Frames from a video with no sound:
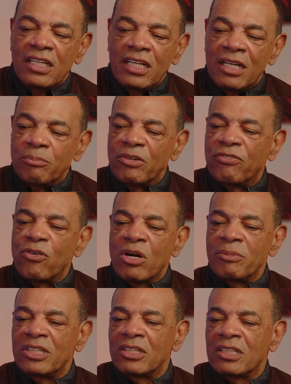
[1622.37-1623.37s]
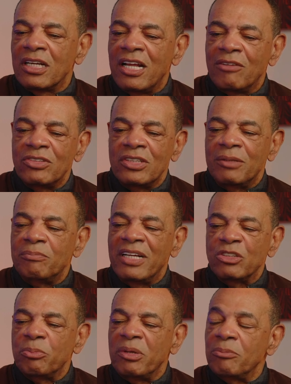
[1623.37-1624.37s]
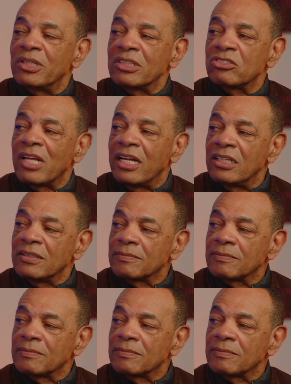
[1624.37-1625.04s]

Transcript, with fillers: and performing on a level that makes people excited.